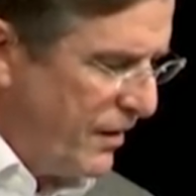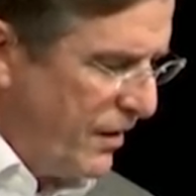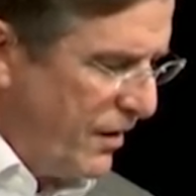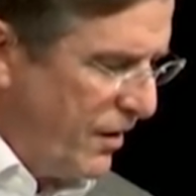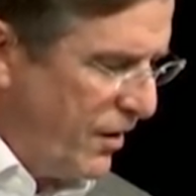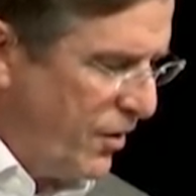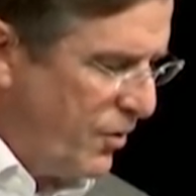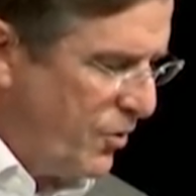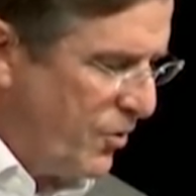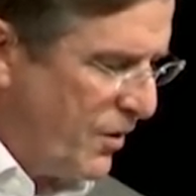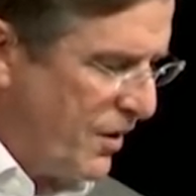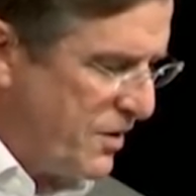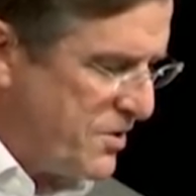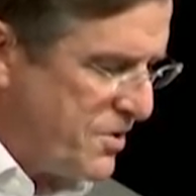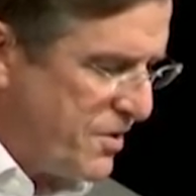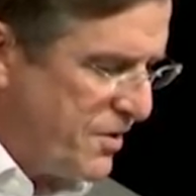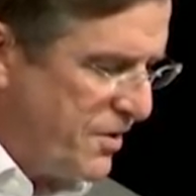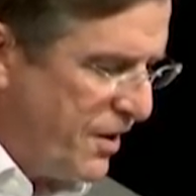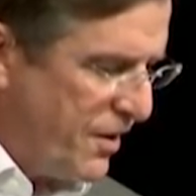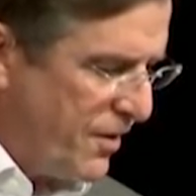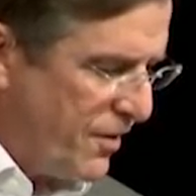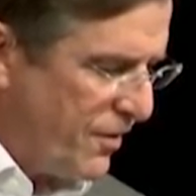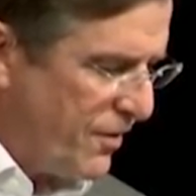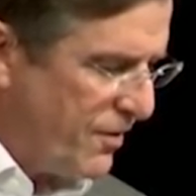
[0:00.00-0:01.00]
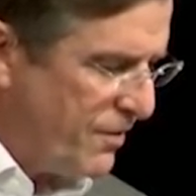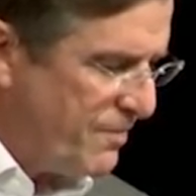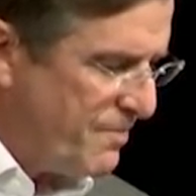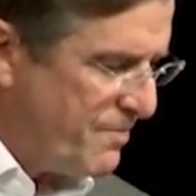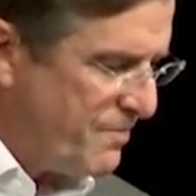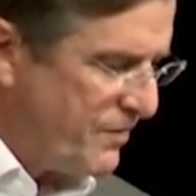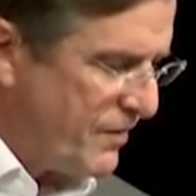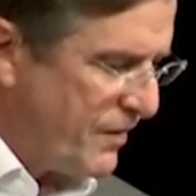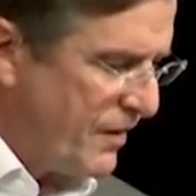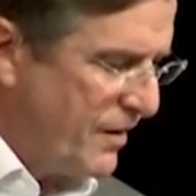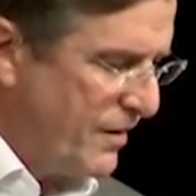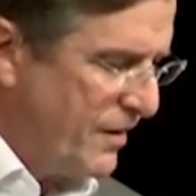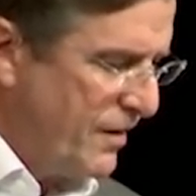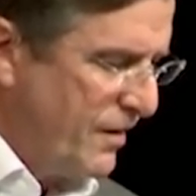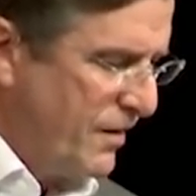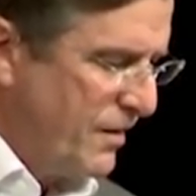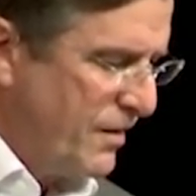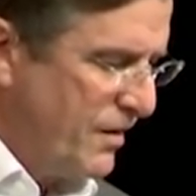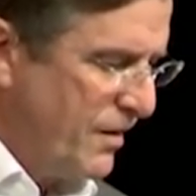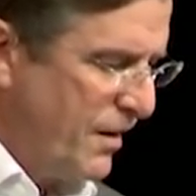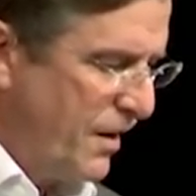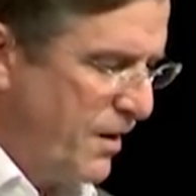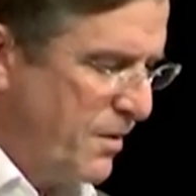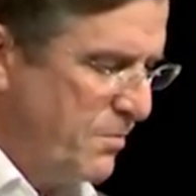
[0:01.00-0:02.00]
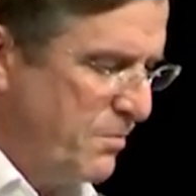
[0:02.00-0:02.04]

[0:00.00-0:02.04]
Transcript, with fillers: He who has an ear, let